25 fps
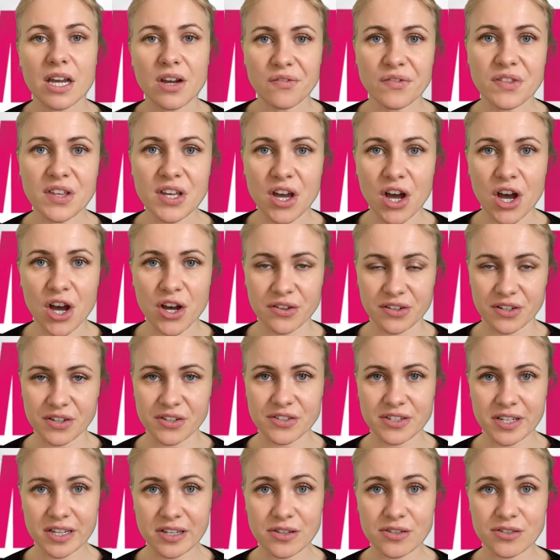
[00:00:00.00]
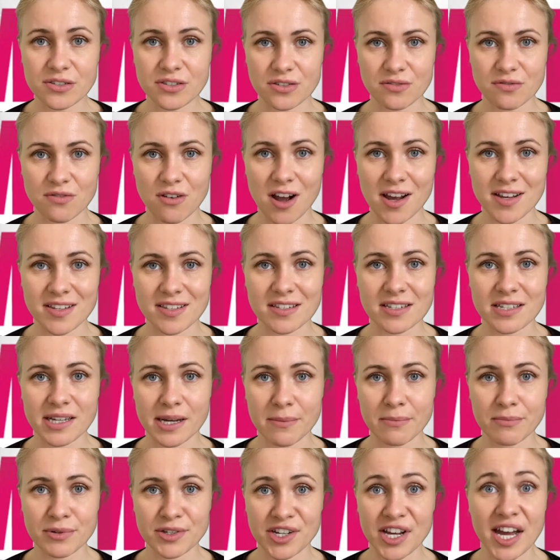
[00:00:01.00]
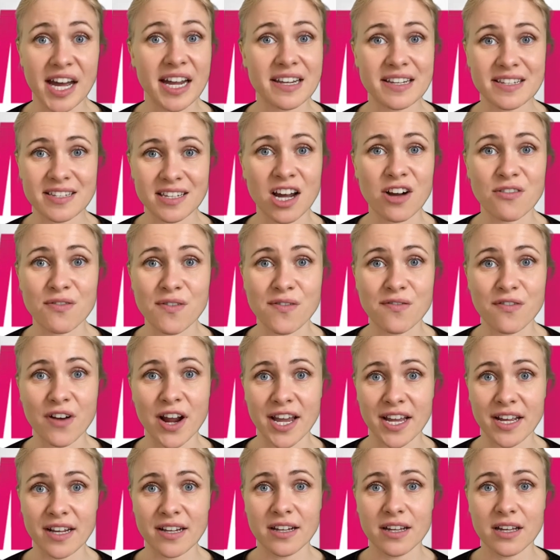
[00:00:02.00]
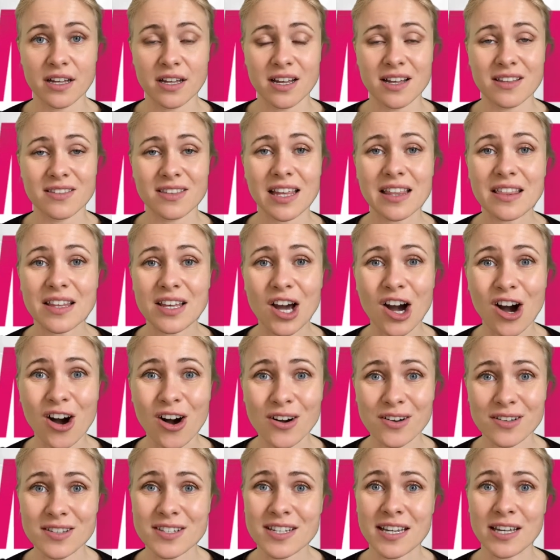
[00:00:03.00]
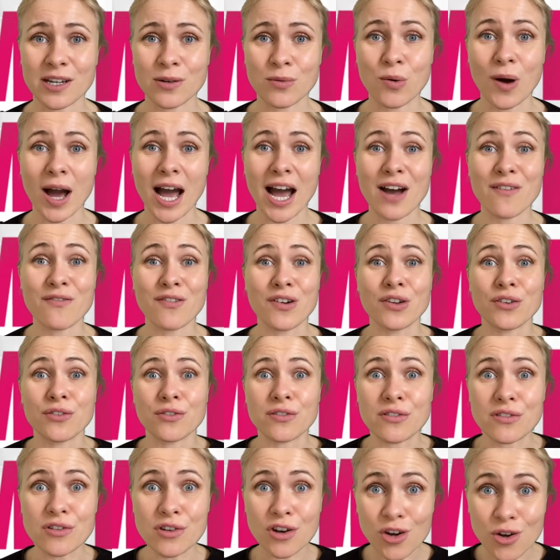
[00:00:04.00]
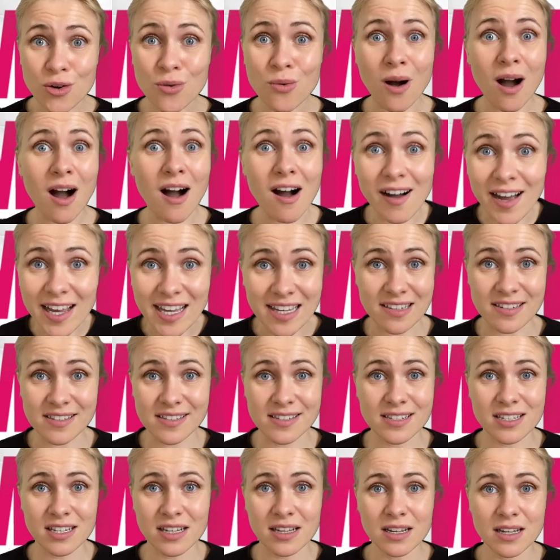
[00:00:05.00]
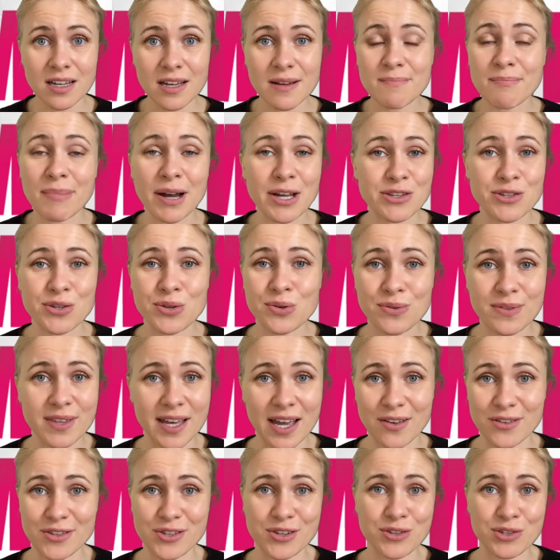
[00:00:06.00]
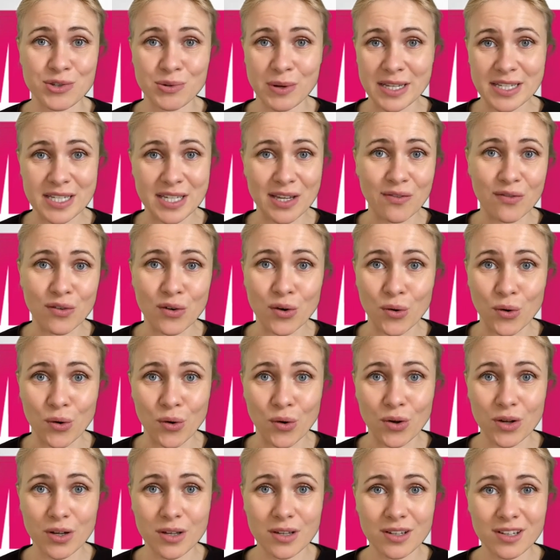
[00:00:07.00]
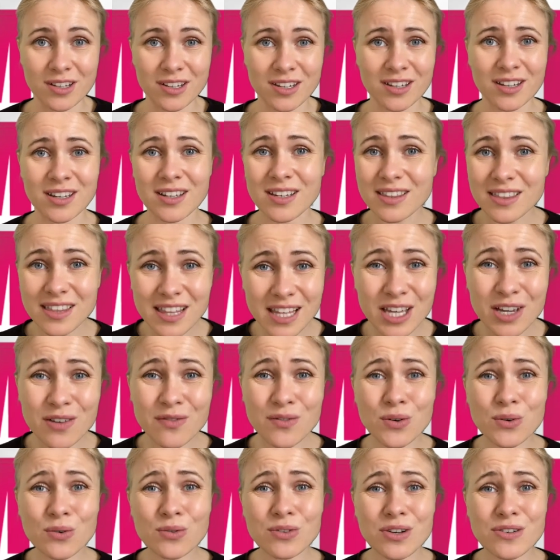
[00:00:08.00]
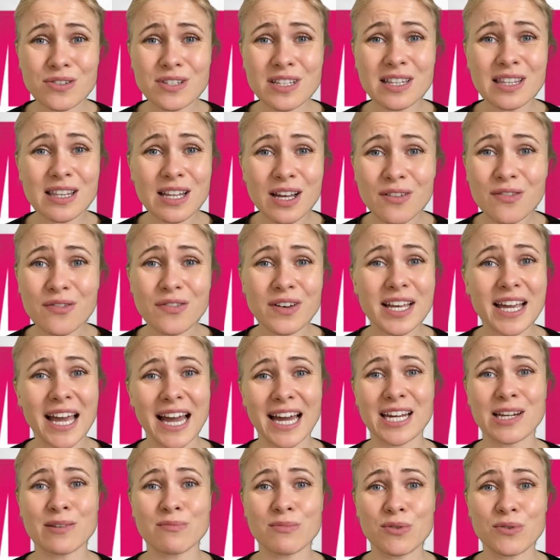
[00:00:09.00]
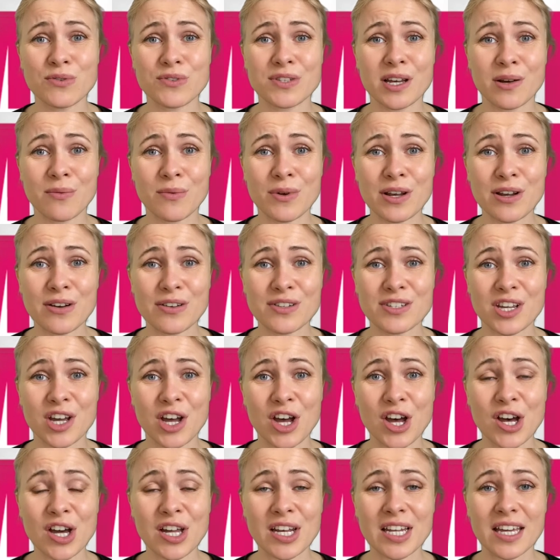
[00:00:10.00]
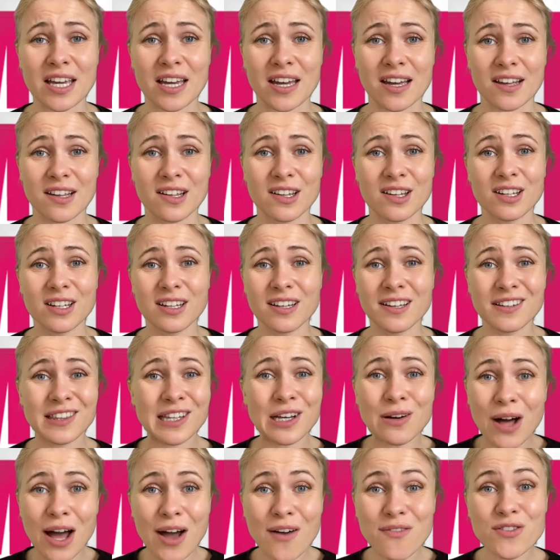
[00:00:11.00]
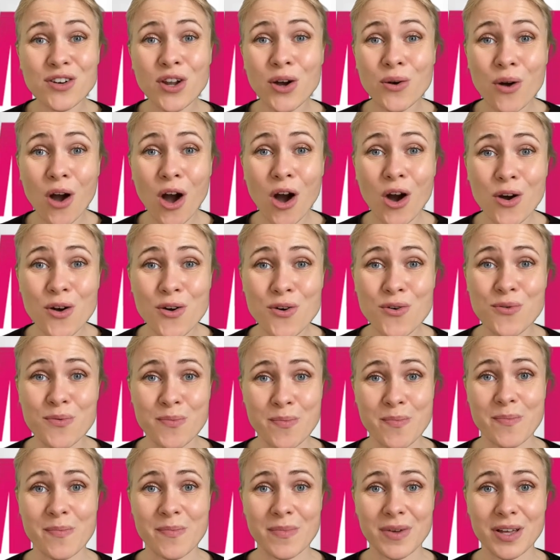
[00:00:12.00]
the Earth continues to rise in temperature at its current rate, then the Arctic will have no ice by 2024. Think of all those lovely animals that we looked at earlier. They'll have no home.